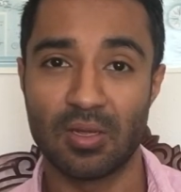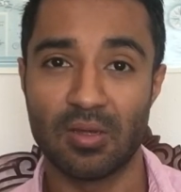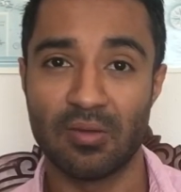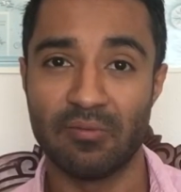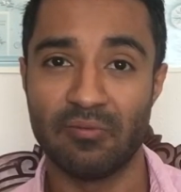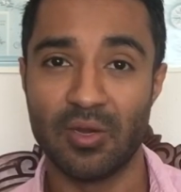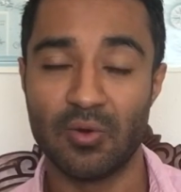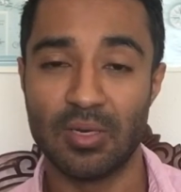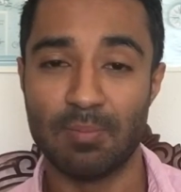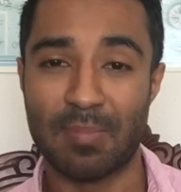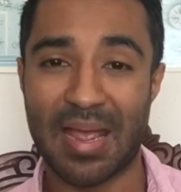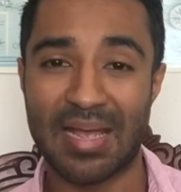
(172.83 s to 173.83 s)
a very
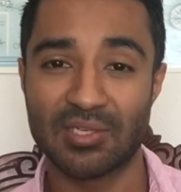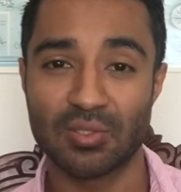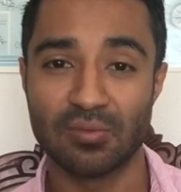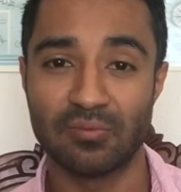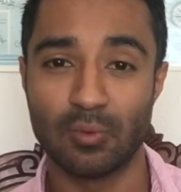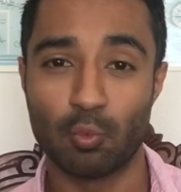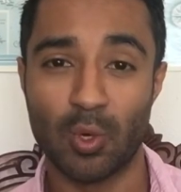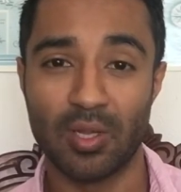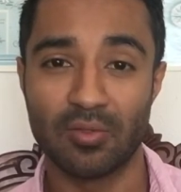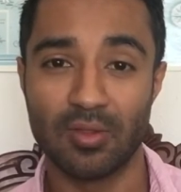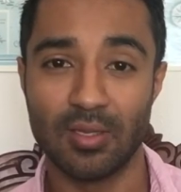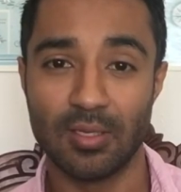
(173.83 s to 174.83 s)
massive and
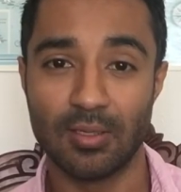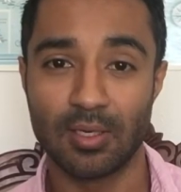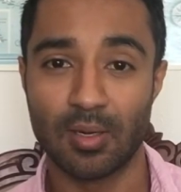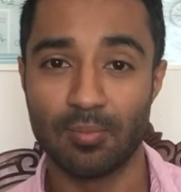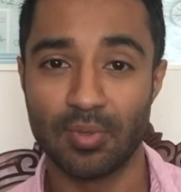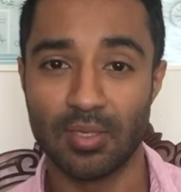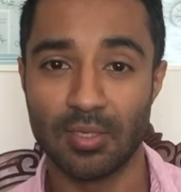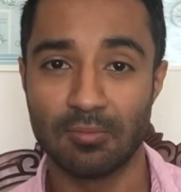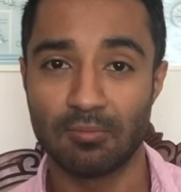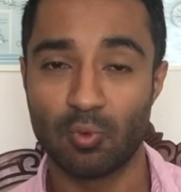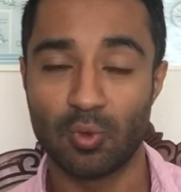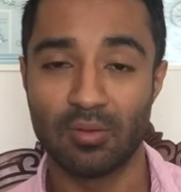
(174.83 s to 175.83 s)
wealthy company,
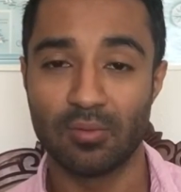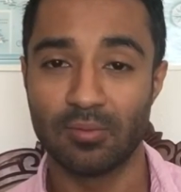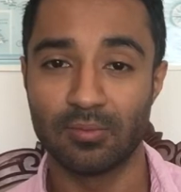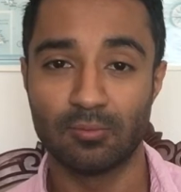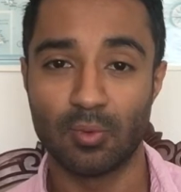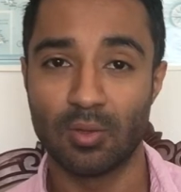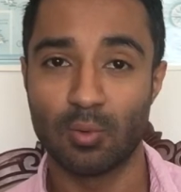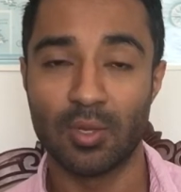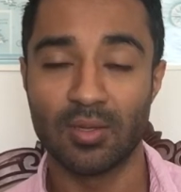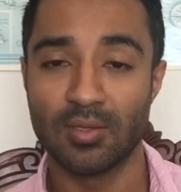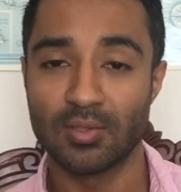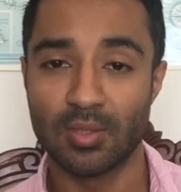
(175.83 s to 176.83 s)
one of the
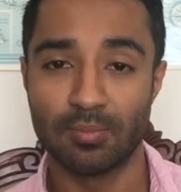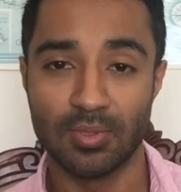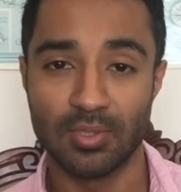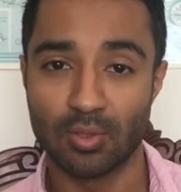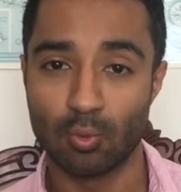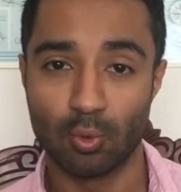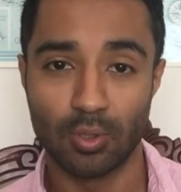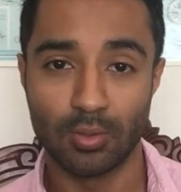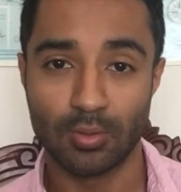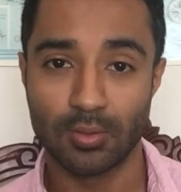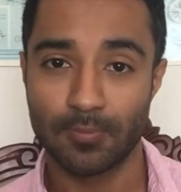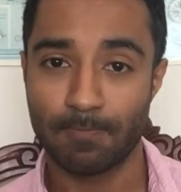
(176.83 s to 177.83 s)
wealthiest companies in the
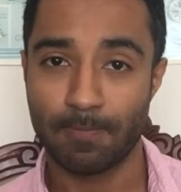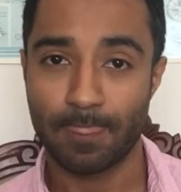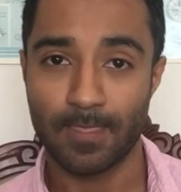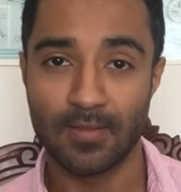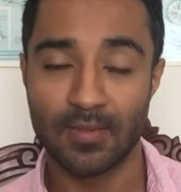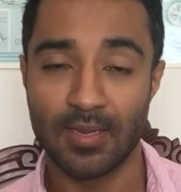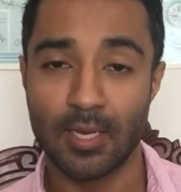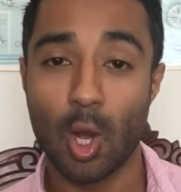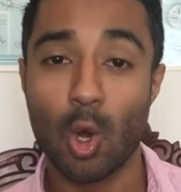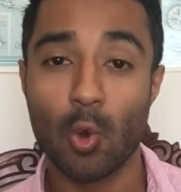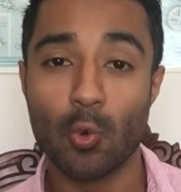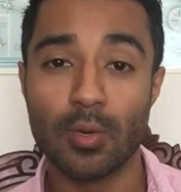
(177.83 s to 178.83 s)
world. They
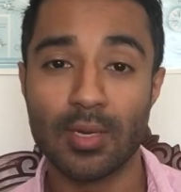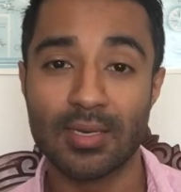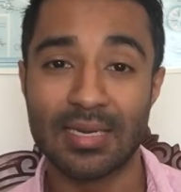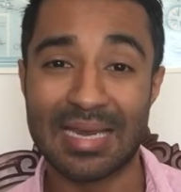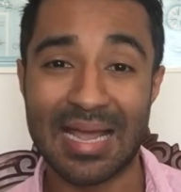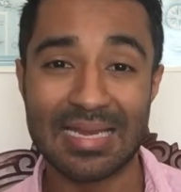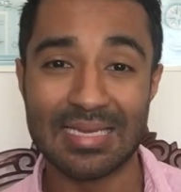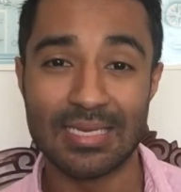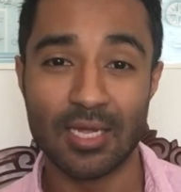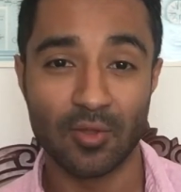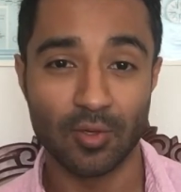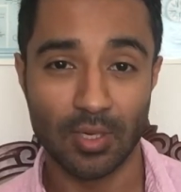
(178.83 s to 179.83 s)
own 90
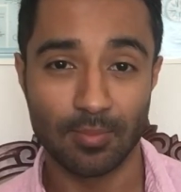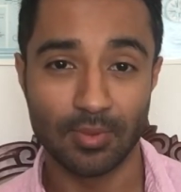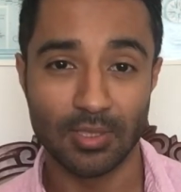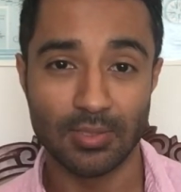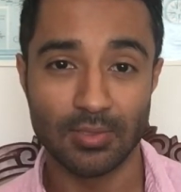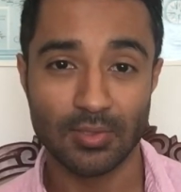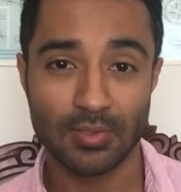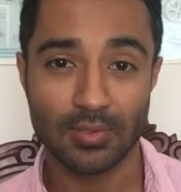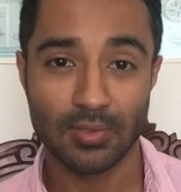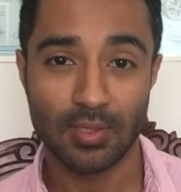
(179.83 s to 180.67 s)
other companies.